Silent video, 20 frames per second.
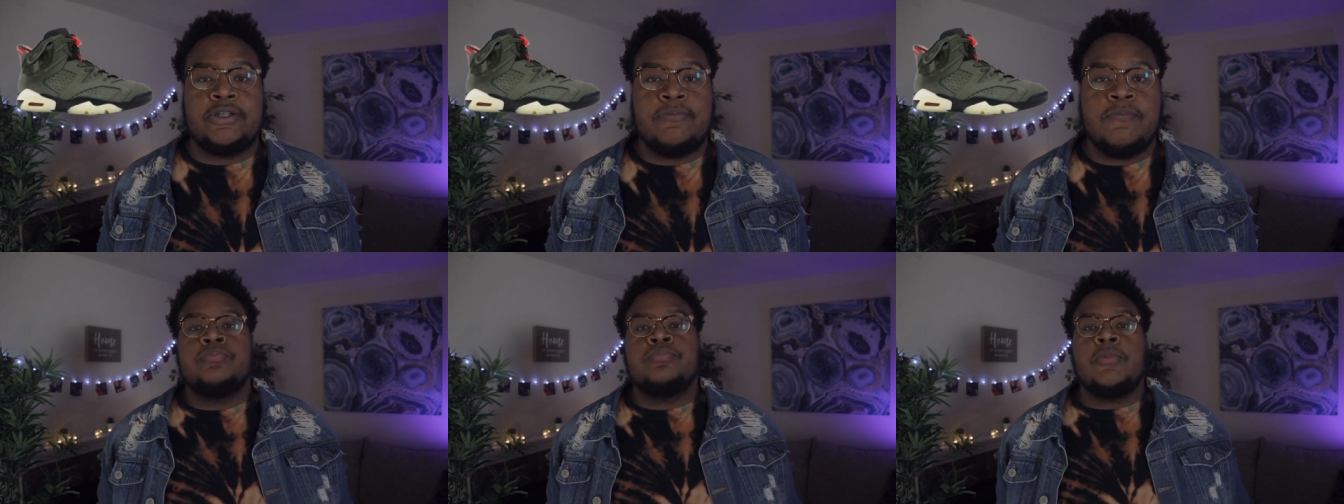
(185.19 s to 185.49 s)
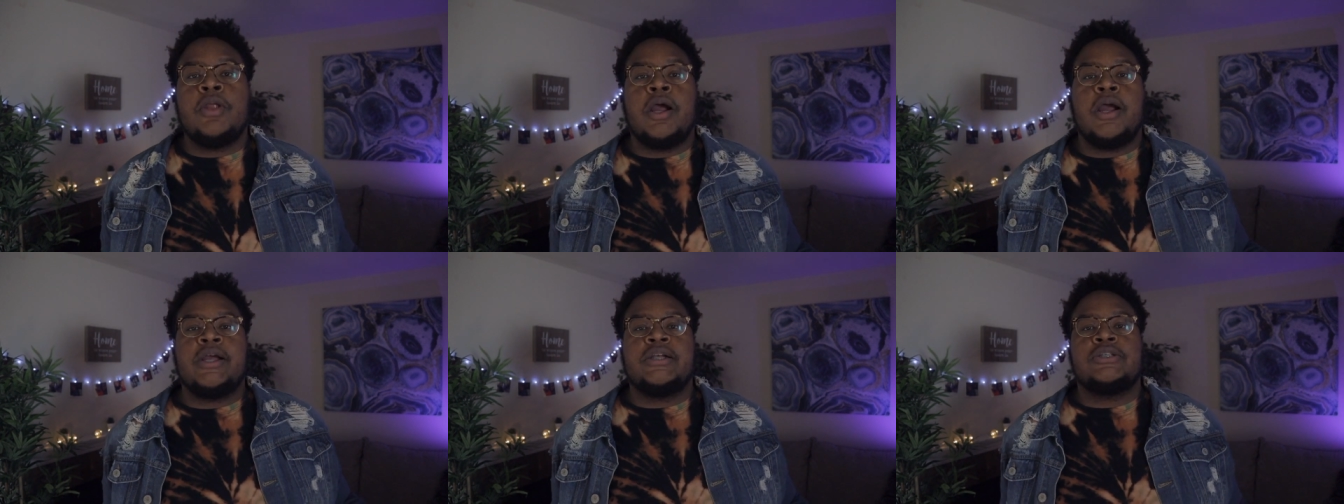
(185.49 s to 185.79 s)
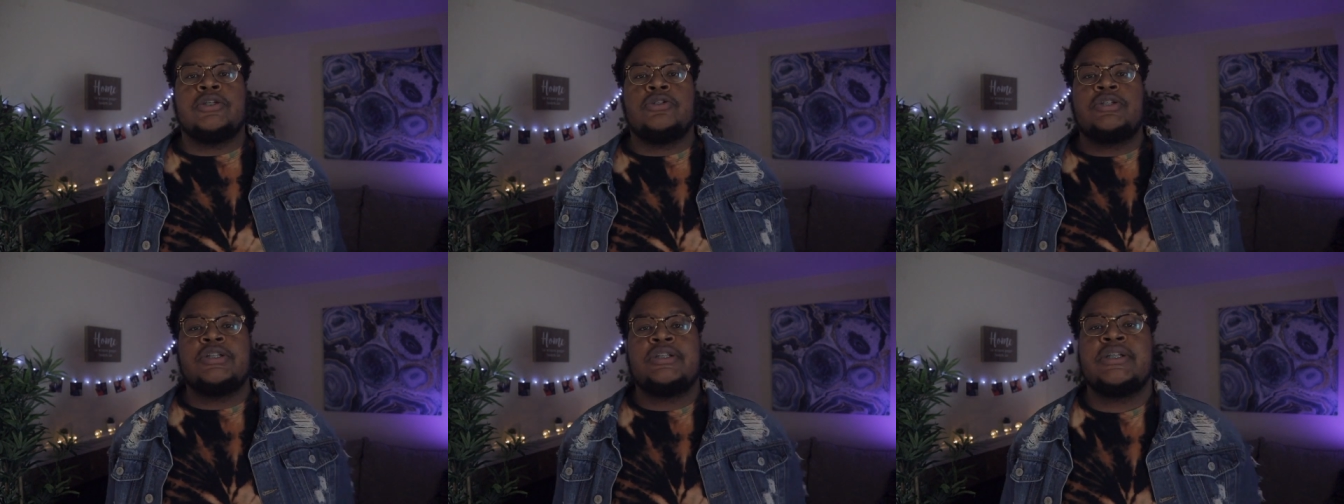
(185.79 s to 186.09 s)
All right,
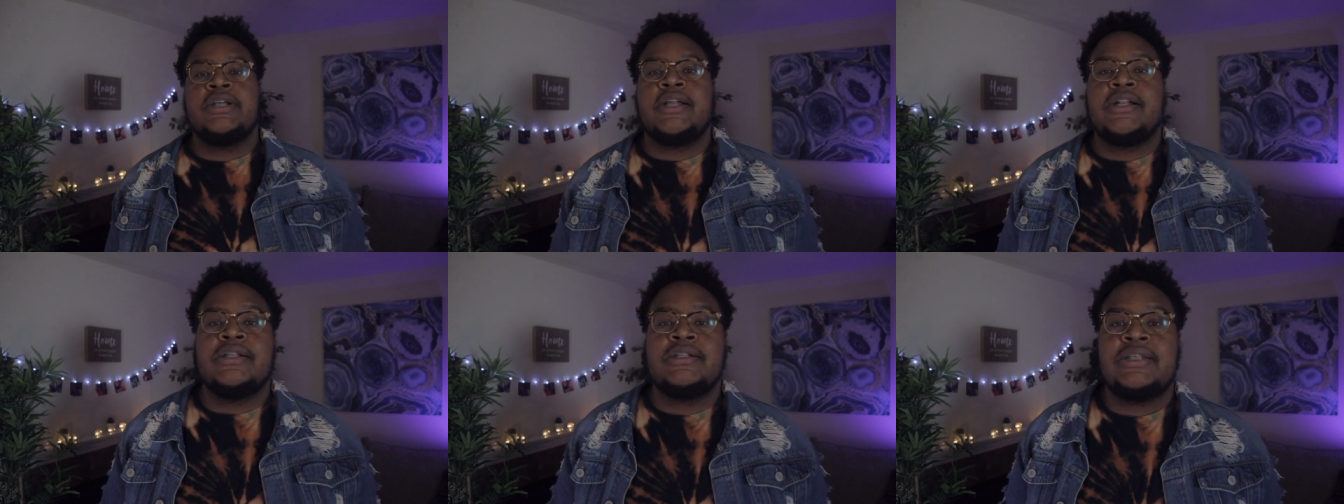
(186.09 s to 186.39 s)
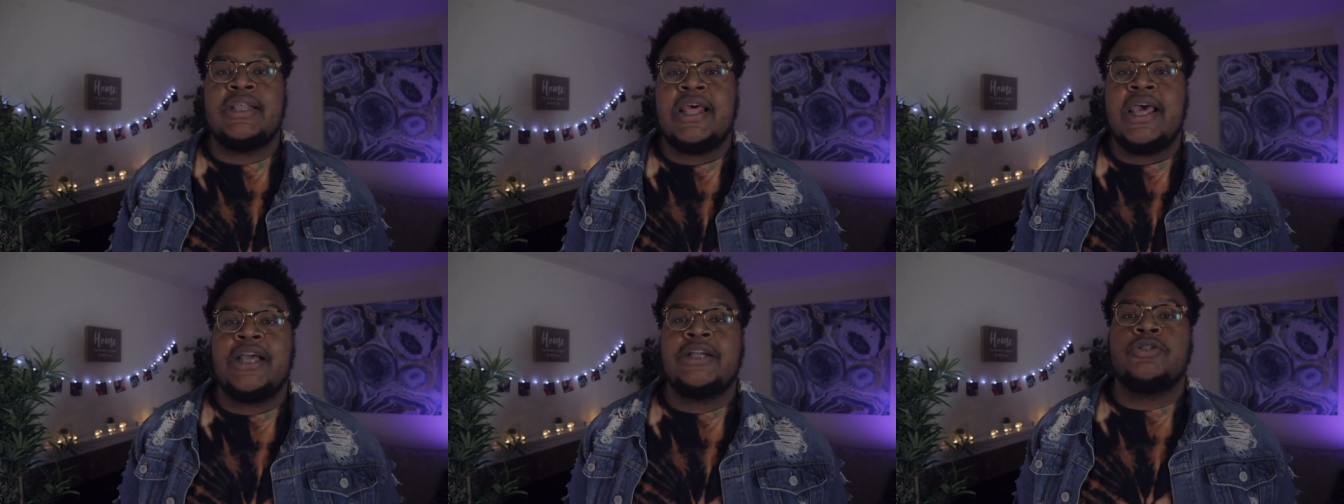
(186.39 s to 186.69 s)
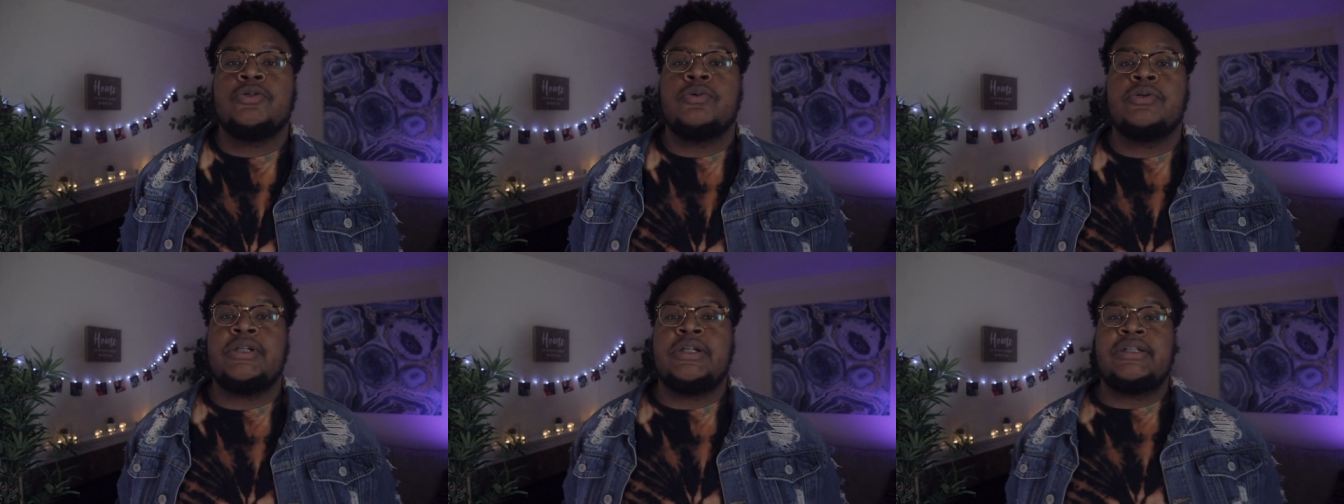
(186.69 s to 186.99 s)
so just to get into the
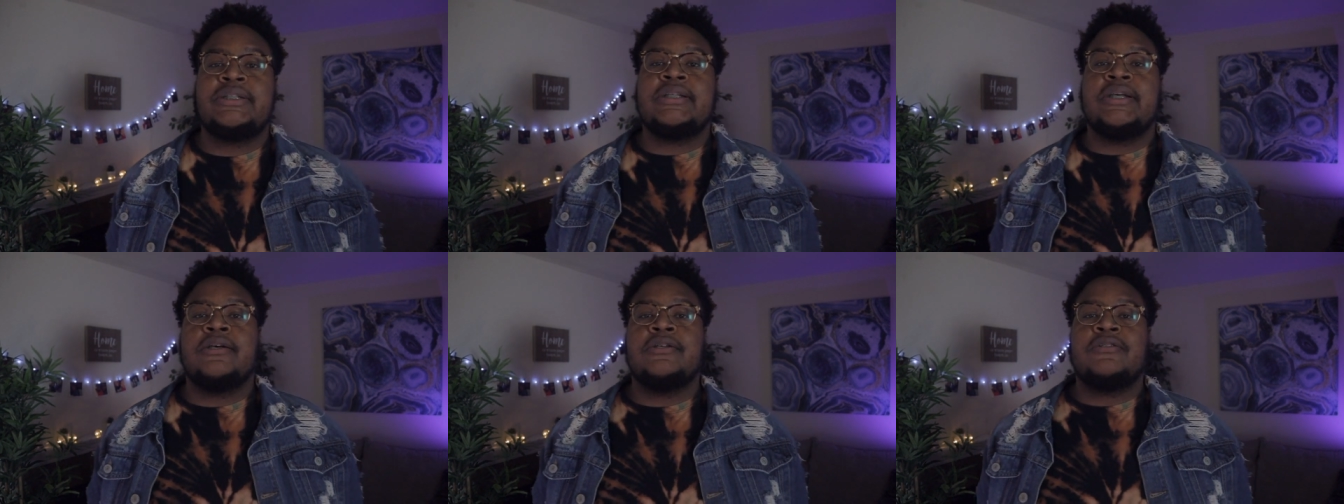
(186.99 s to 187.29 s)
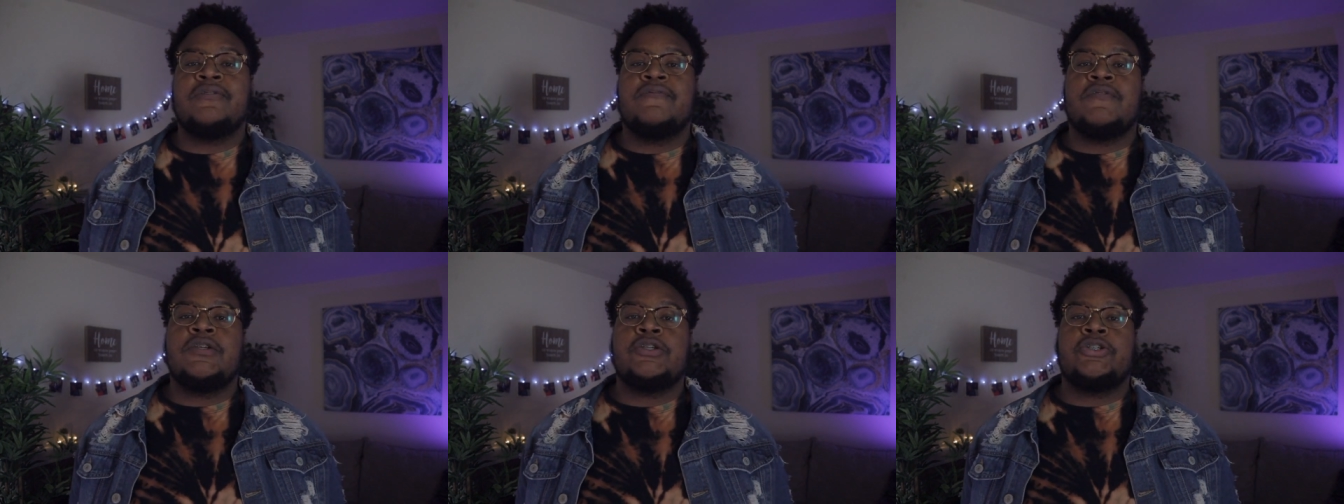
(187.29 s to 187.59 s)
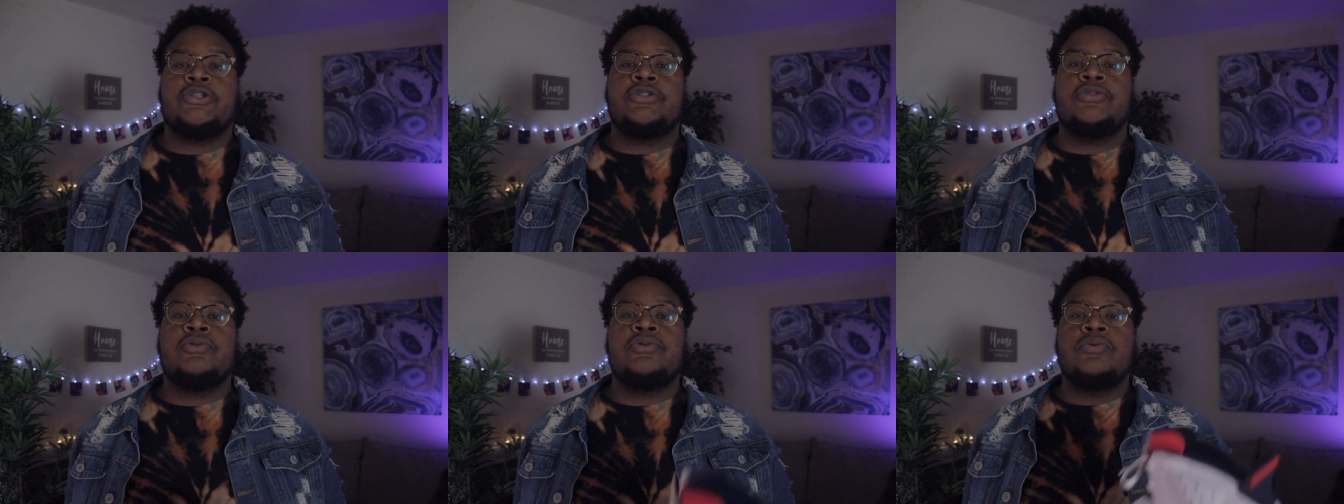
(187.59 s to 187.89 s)
actual details of
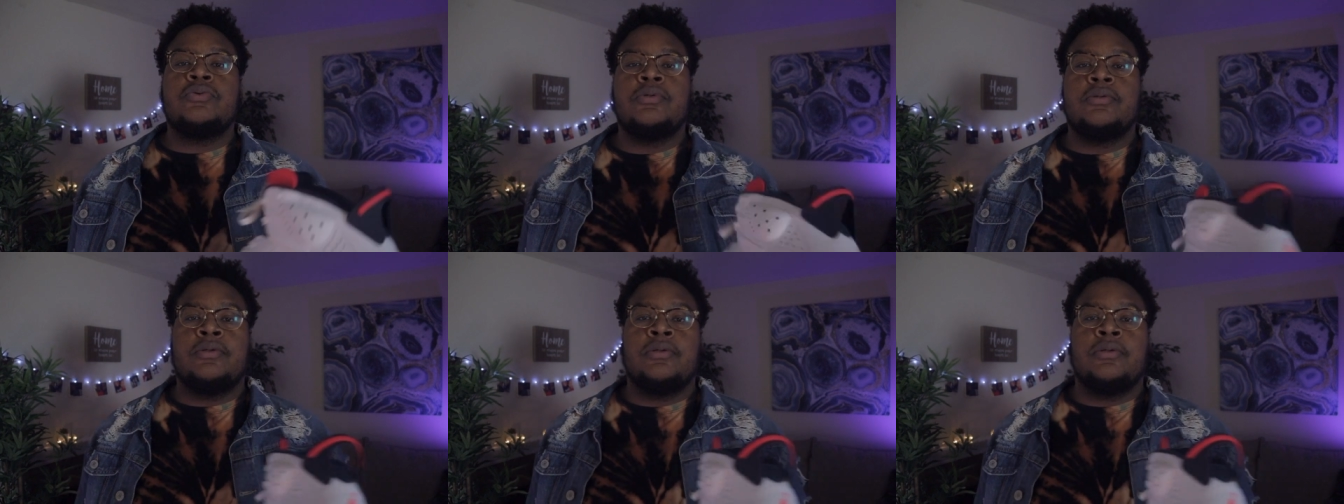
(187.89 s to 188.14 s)
this shoe,